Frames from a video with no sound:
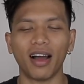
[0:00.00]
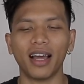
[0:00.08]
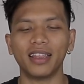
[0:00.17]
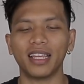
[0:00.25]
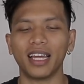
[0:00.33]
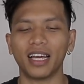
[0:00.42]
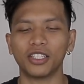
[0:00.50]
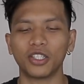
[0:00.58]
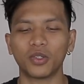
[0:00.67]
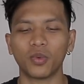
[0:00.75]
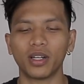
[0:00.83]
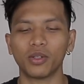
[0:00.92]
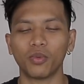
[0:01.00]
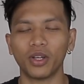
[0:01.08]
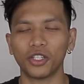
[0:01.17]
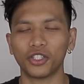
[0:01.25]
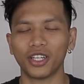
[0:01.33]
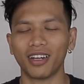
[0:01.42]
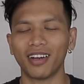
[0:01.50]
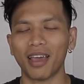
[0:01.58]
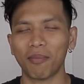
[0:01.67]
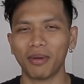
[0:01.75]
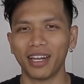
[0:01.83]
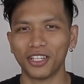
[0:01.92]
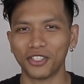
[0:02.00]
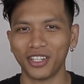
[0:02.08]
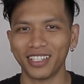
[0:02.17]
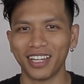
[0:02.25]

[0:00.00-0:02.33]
and then I just want to wish happy National